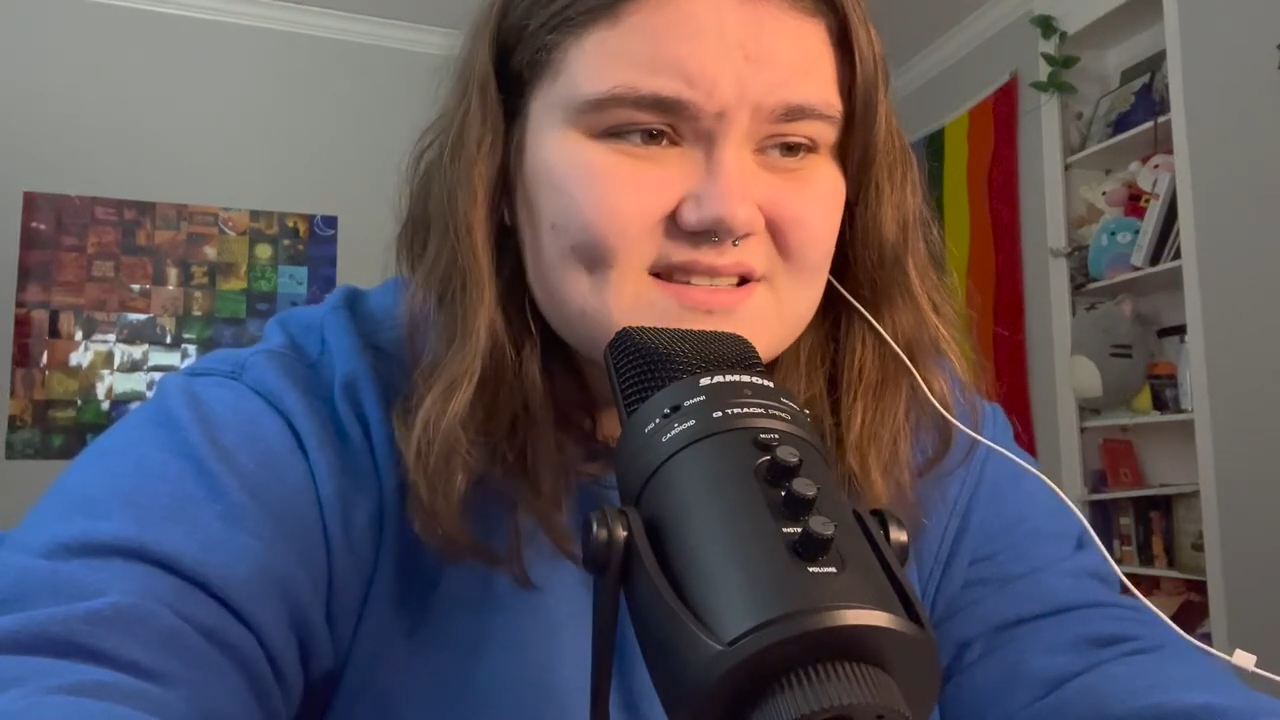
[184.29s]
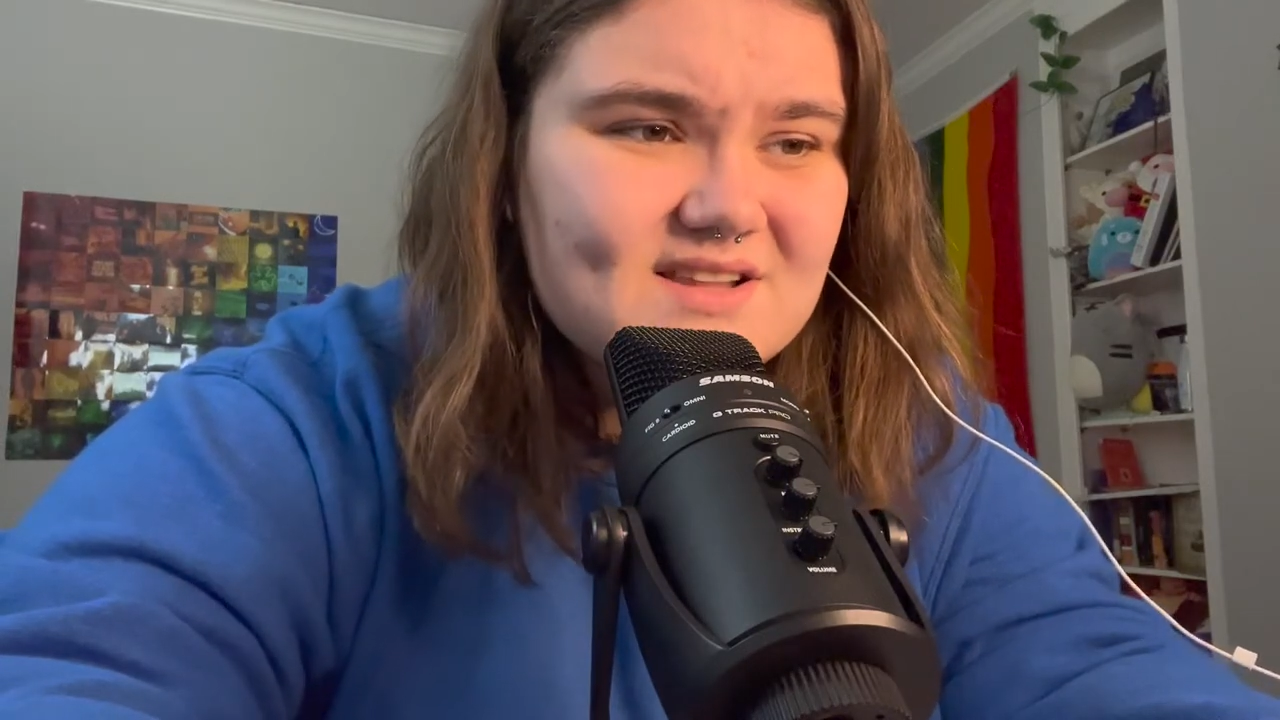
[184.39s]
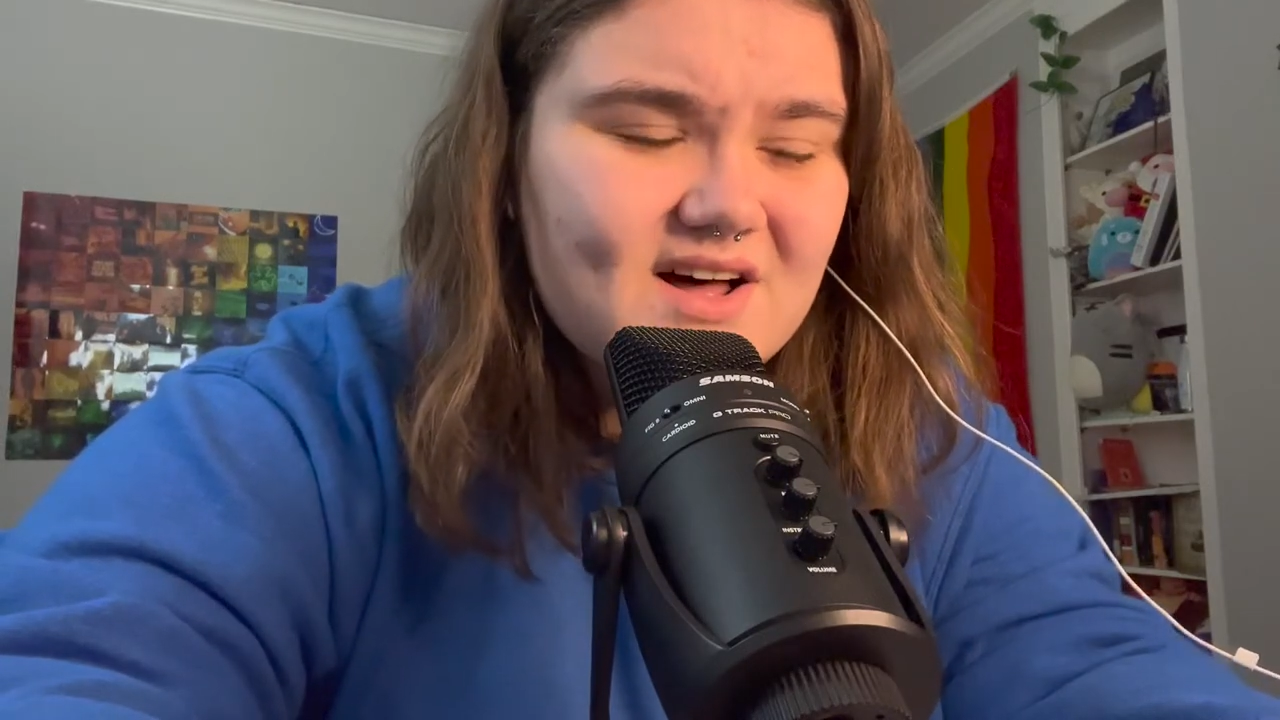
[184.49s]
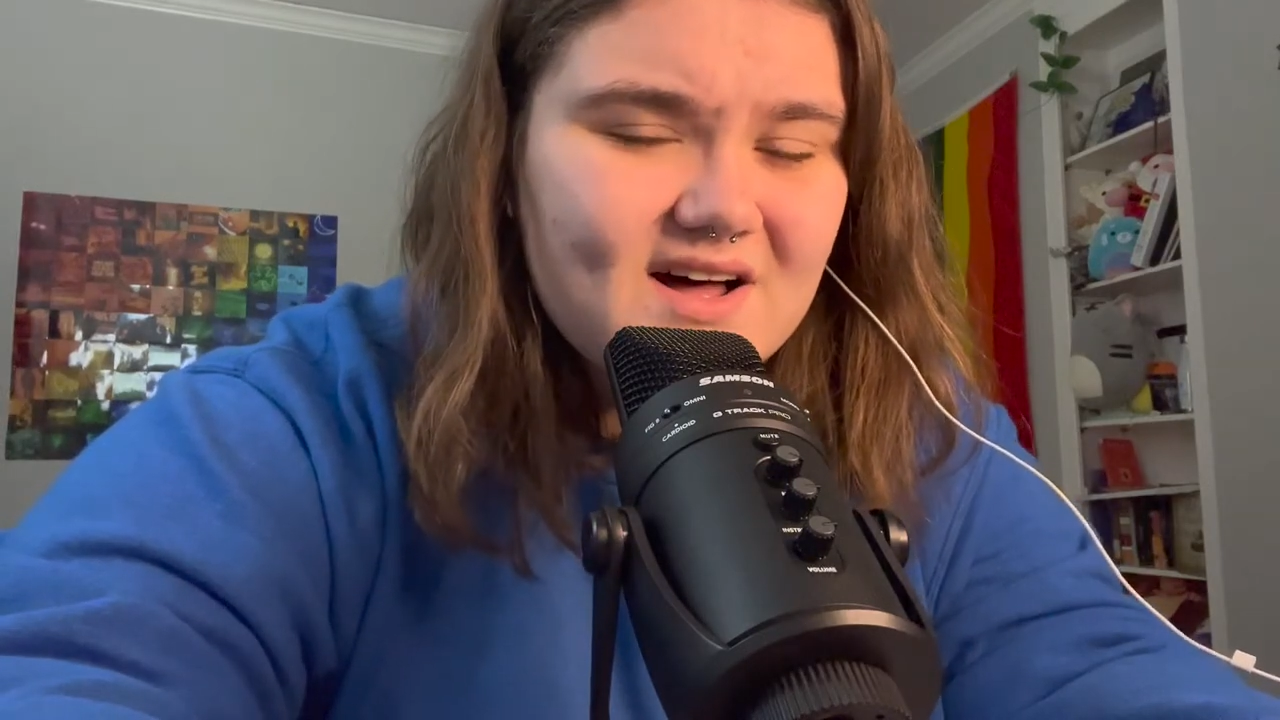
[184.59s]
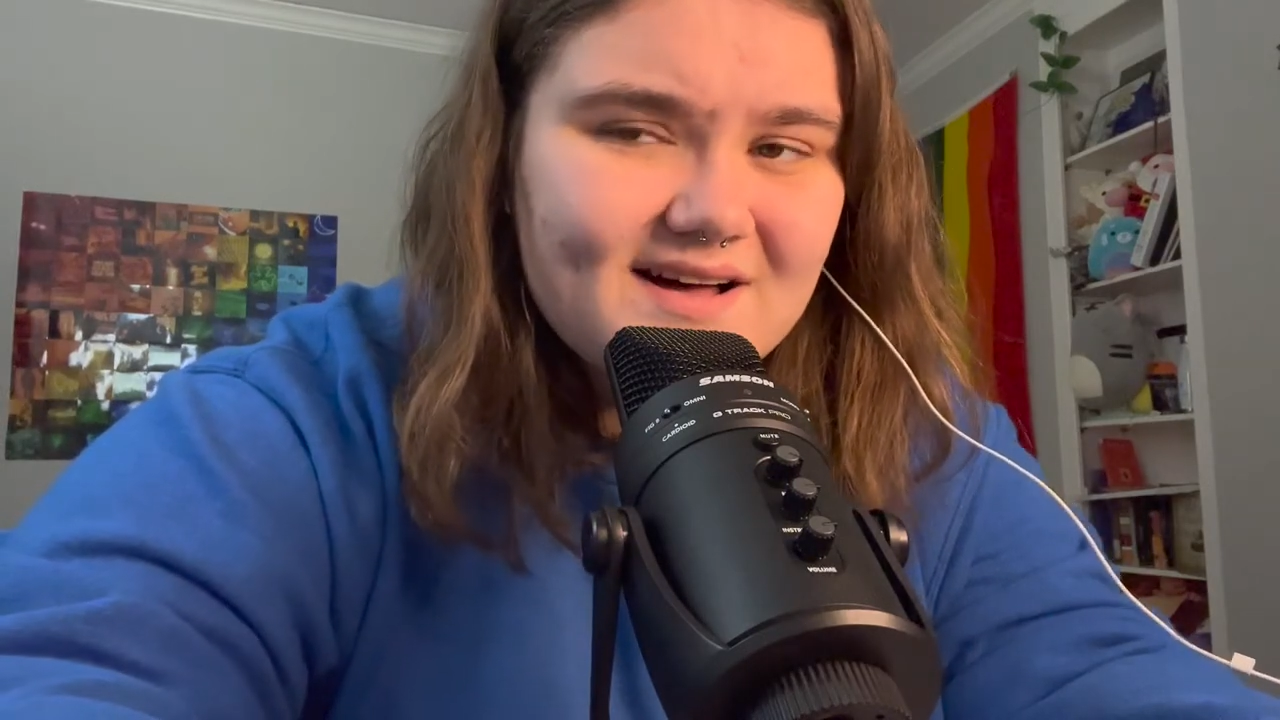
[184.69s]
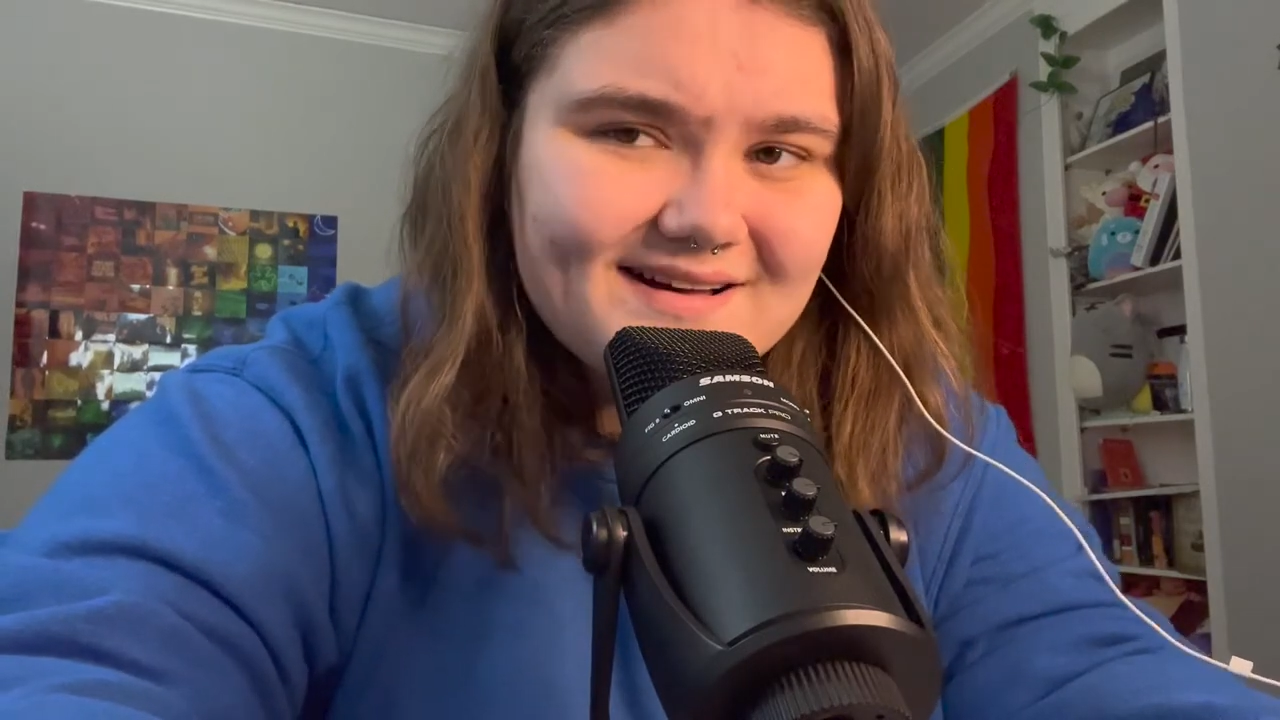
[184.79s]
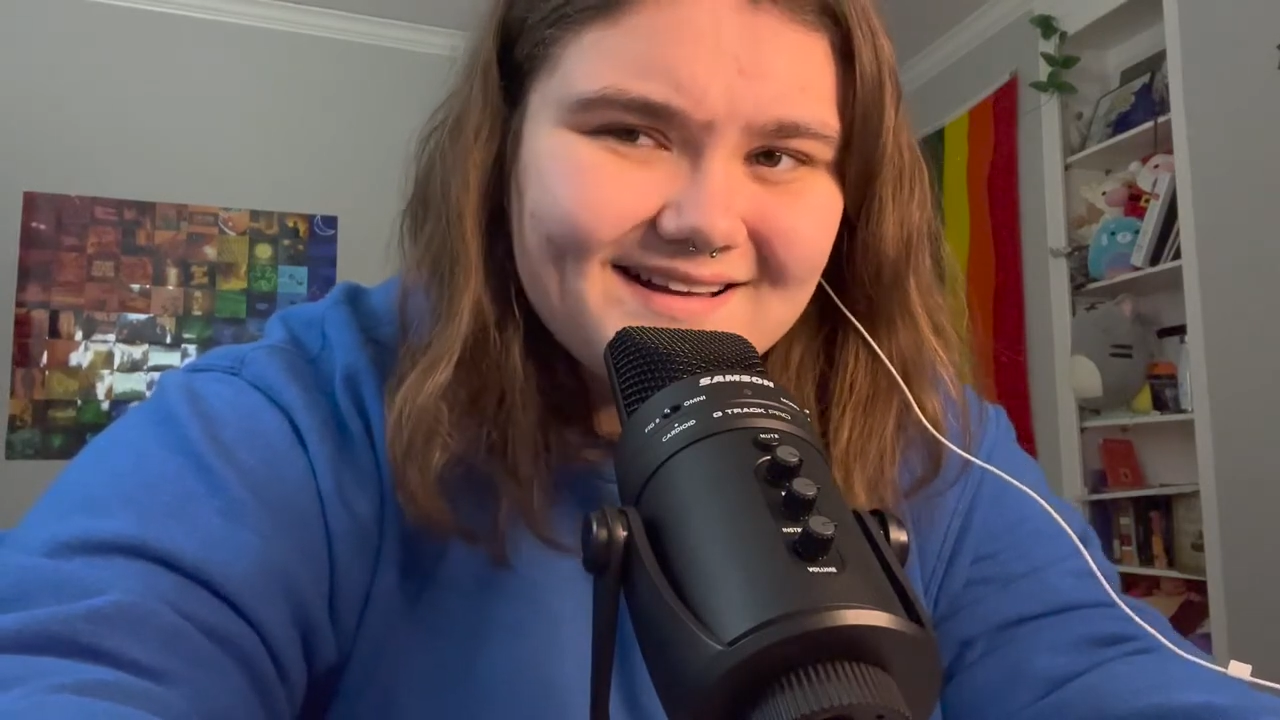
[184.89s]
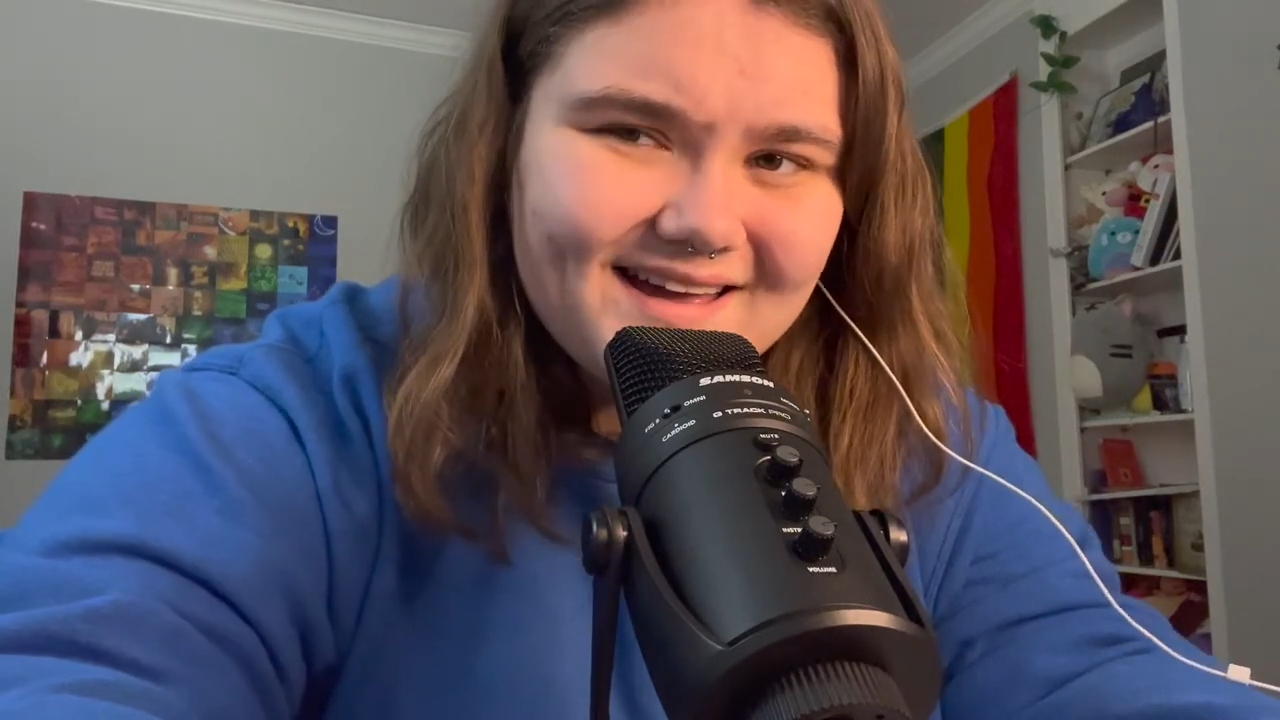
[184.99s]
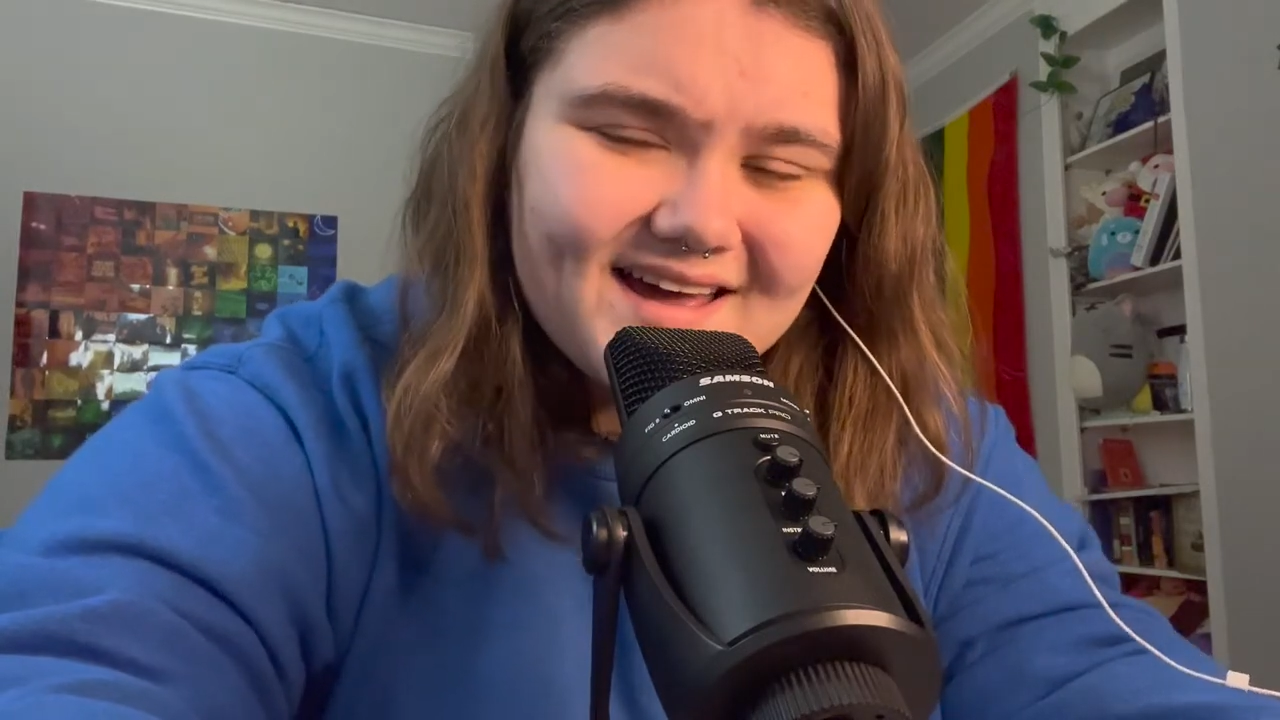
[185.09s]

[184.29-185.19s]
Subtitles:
long.